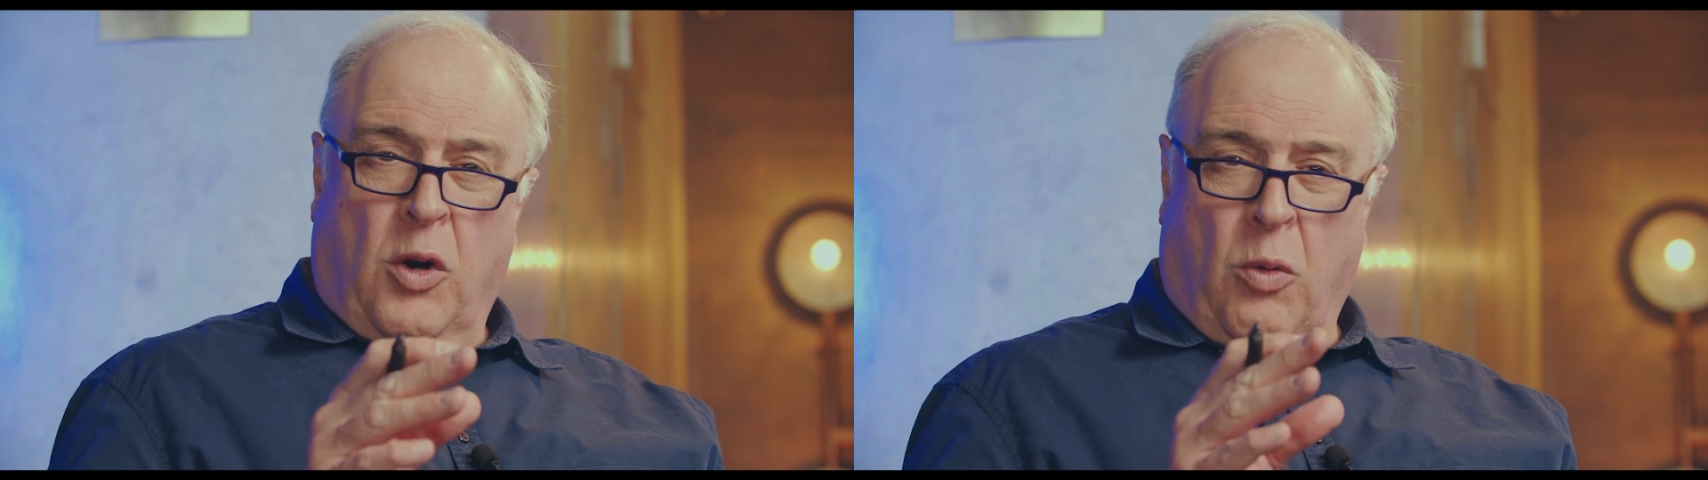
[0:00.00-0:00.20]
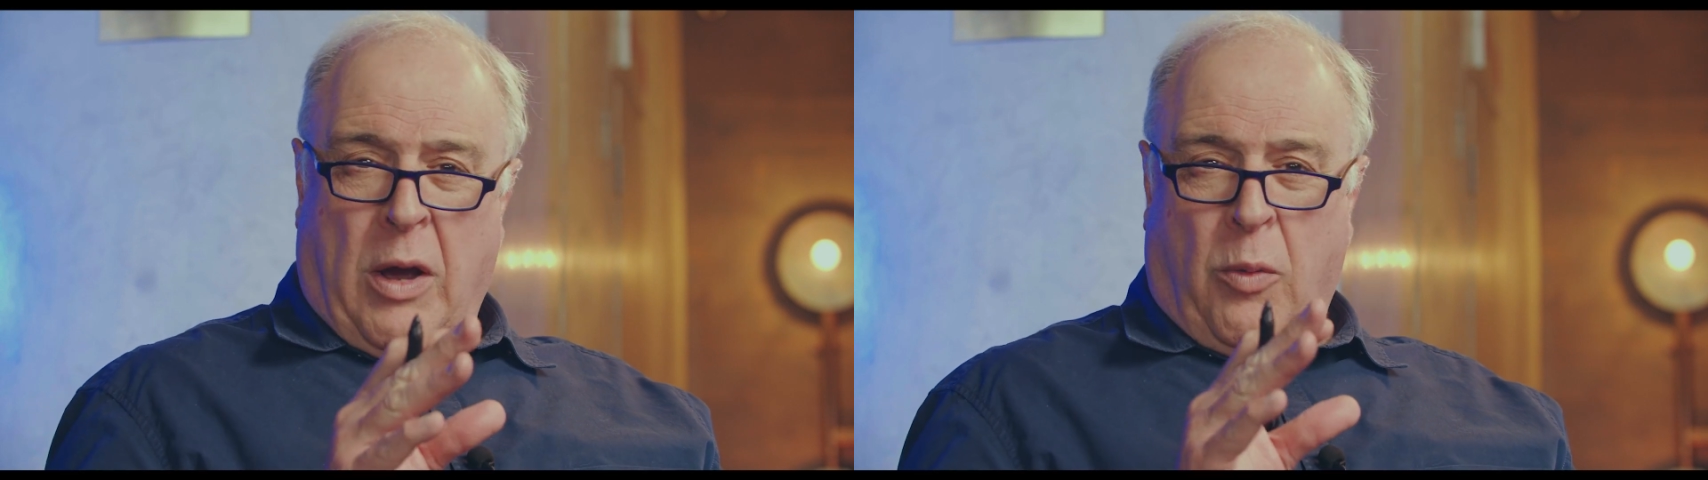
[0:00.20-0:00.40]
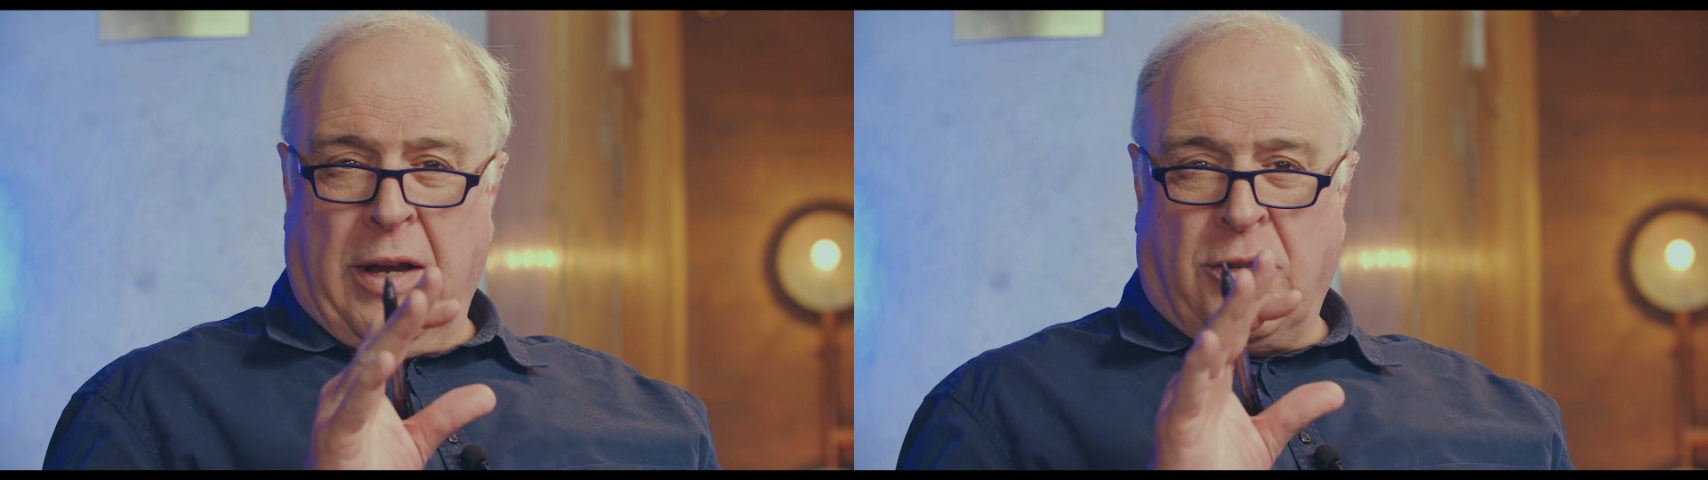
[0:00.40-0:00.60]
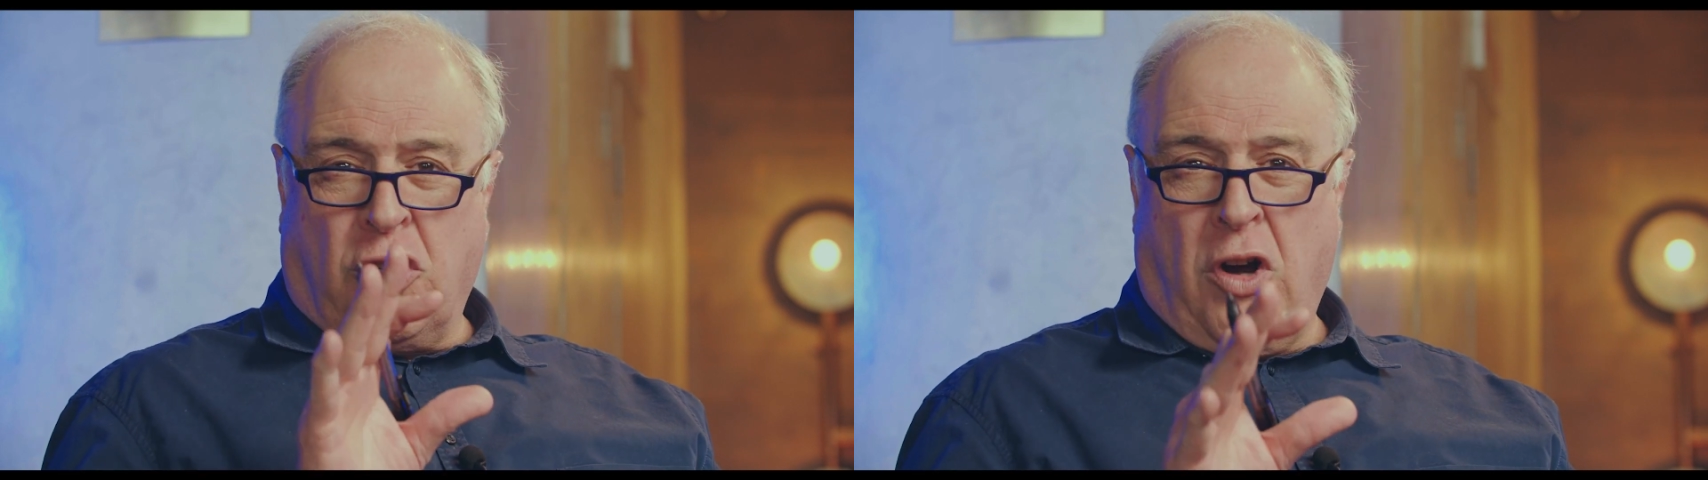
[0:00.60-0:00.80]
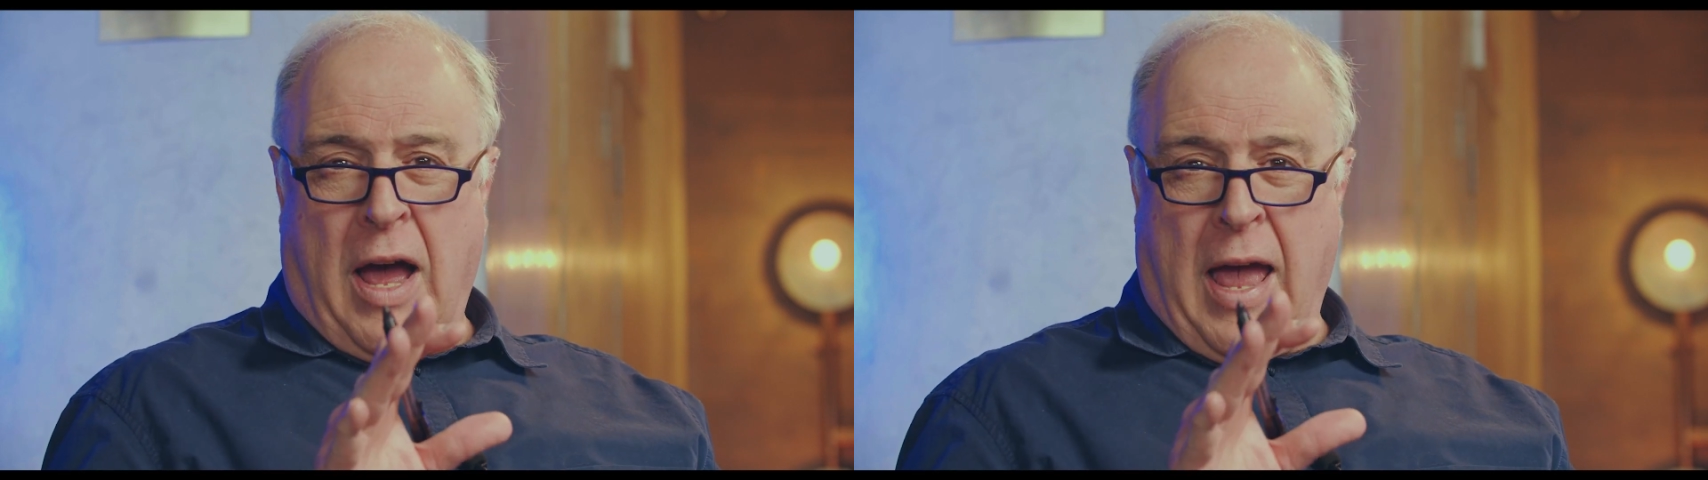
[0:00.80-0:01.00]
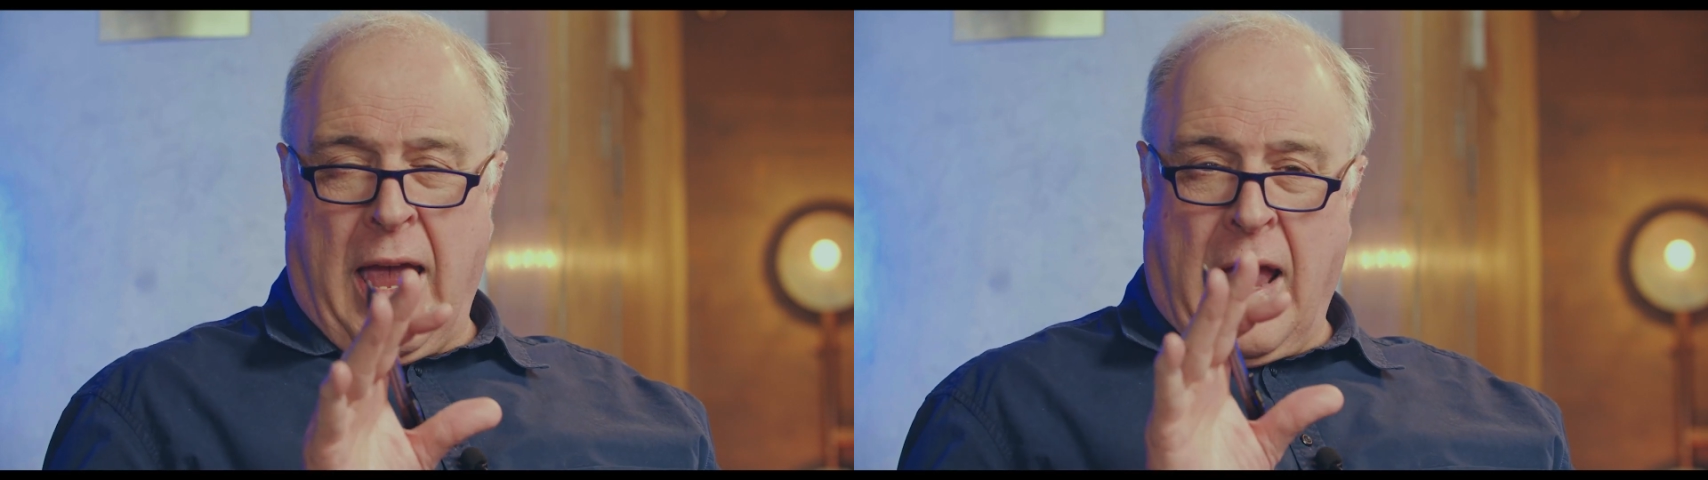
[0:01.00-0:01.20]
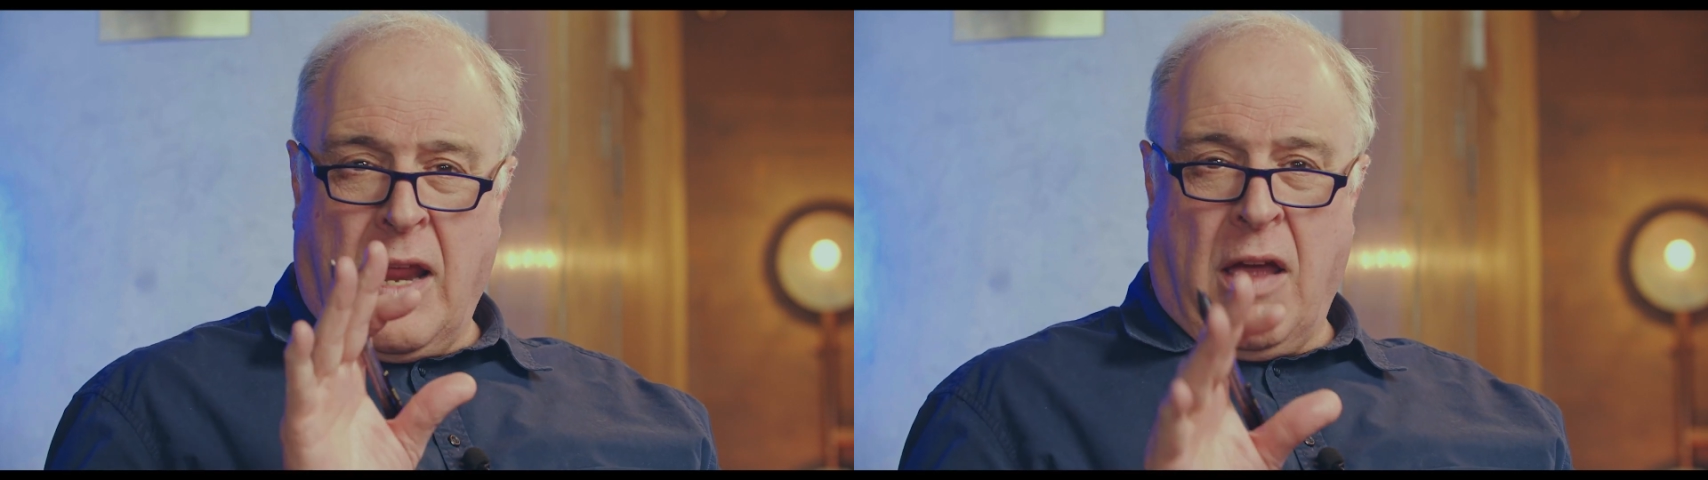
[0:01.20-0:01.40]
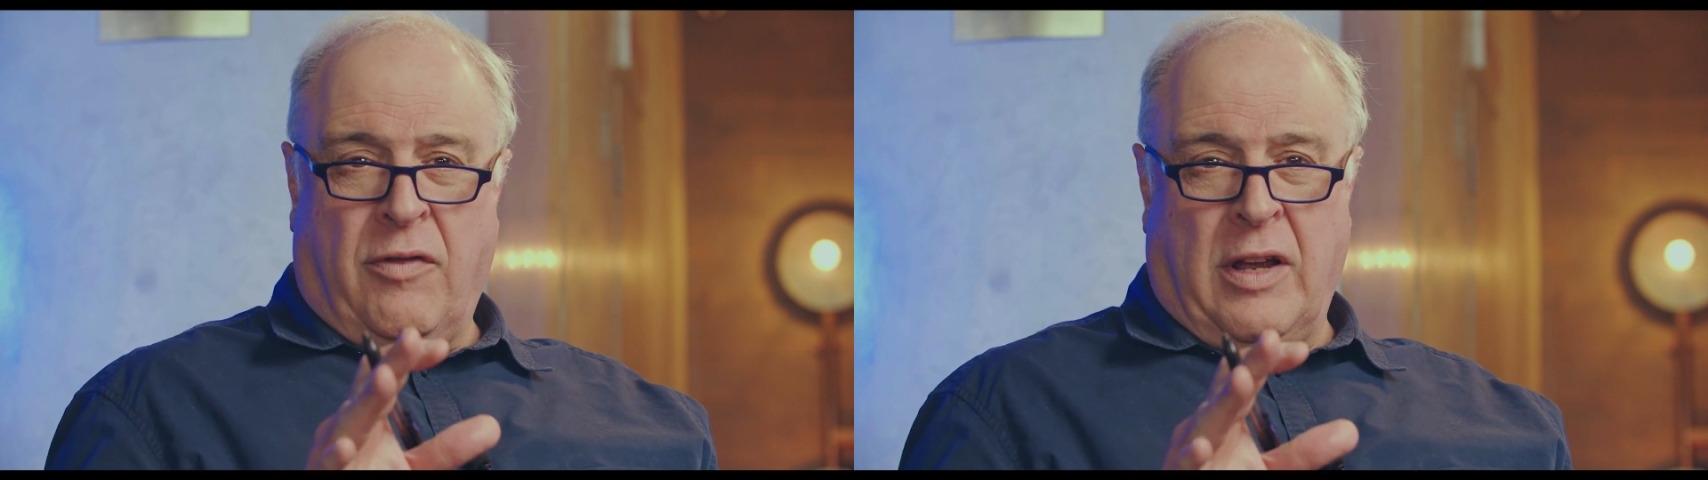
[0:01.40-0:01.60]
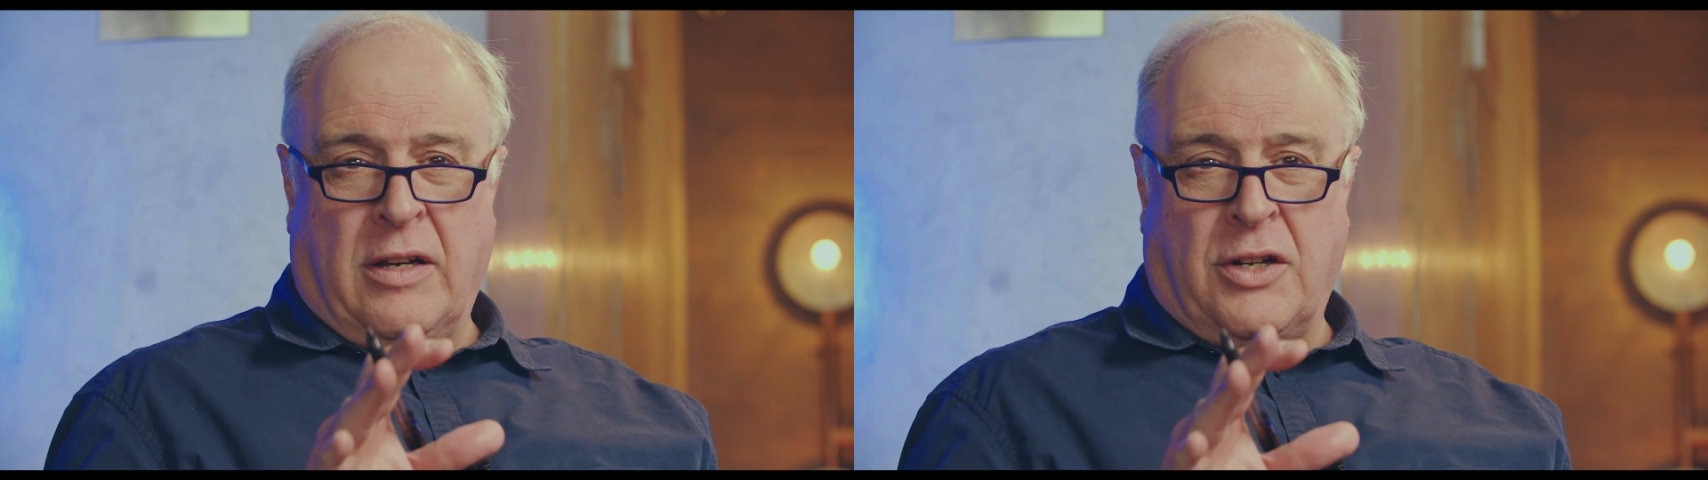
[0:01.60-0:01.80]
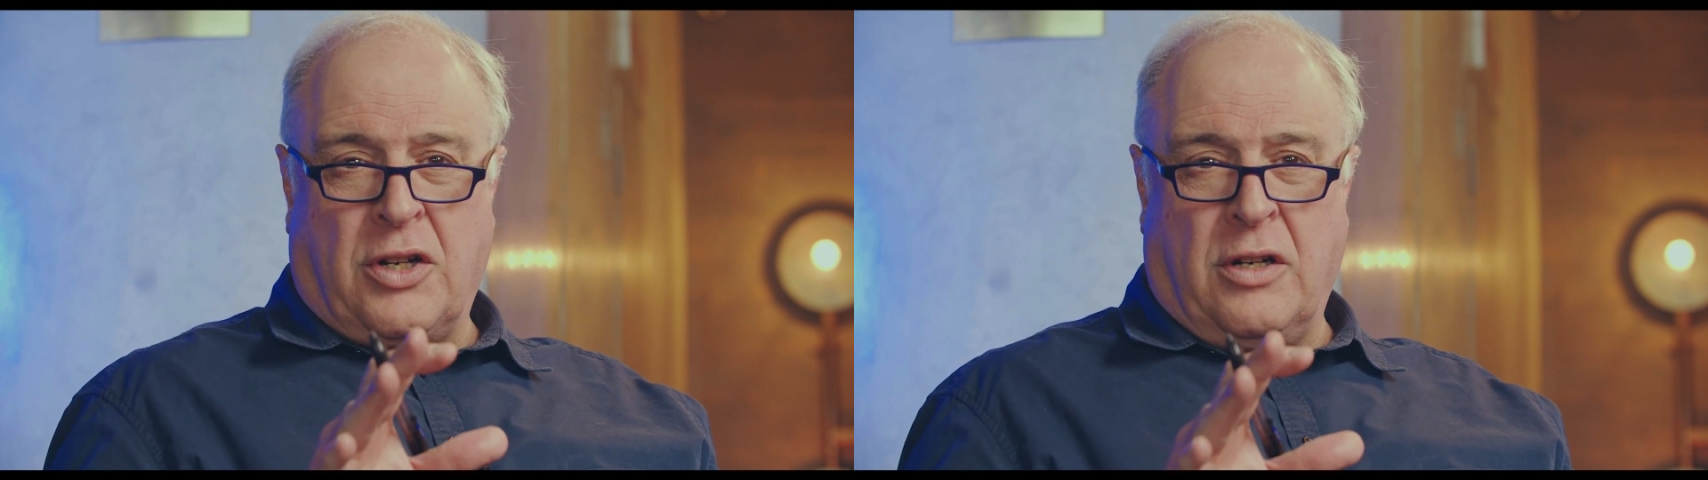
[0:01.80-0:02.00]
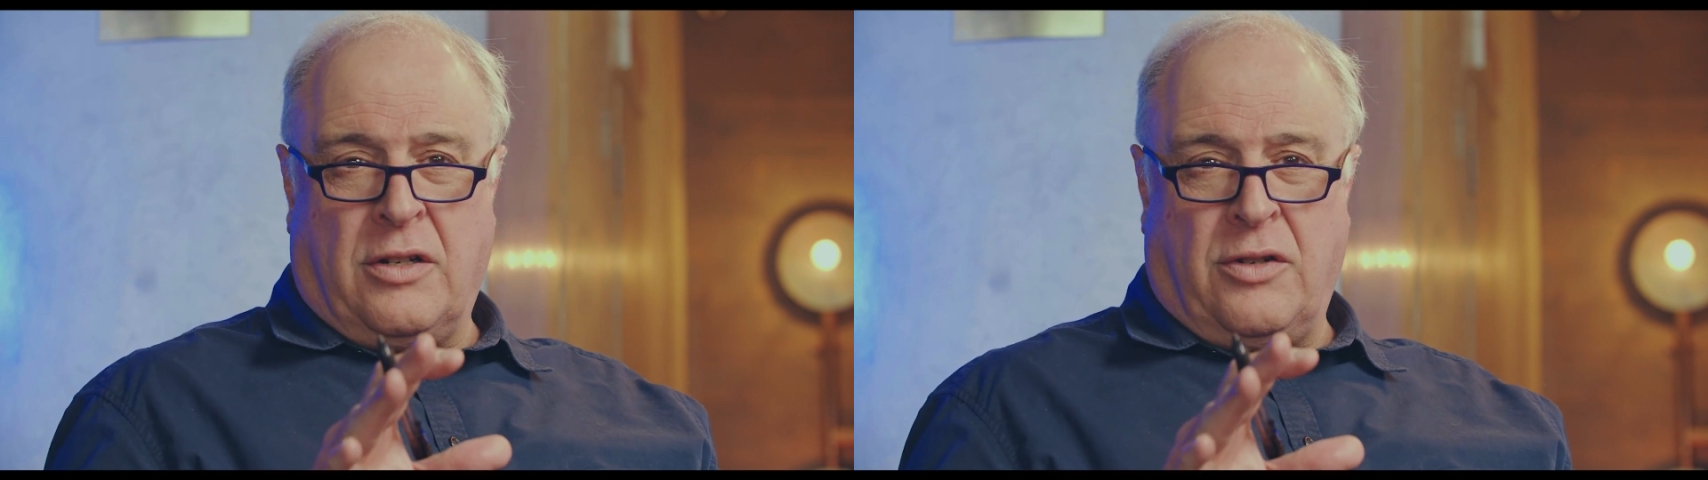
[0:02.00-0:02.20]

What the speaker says: where we try in every edition